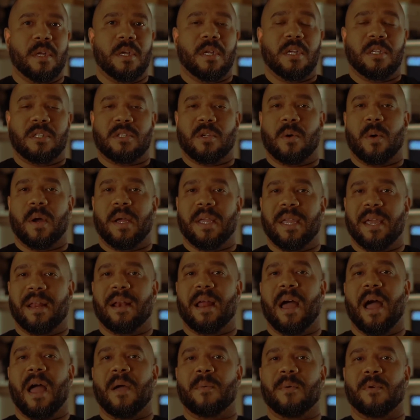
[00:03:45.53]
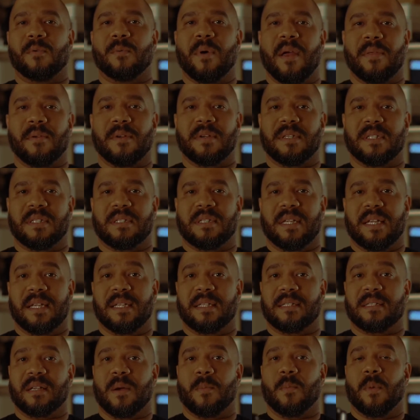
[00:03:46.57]
So again, I would rather see
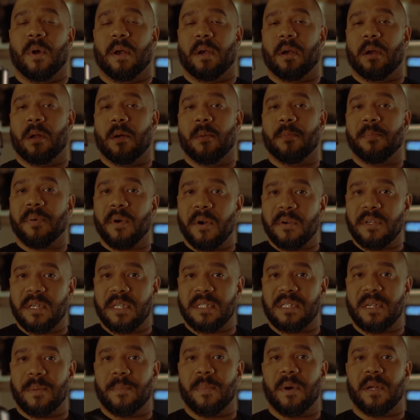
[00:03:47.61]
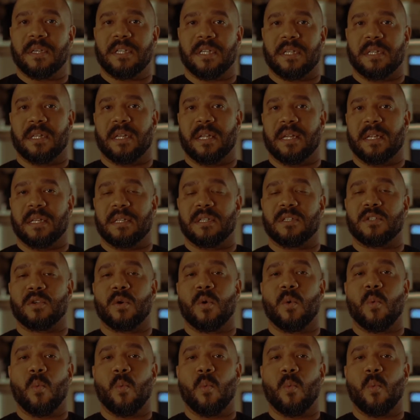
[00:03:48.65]
someone purchase a budget lens,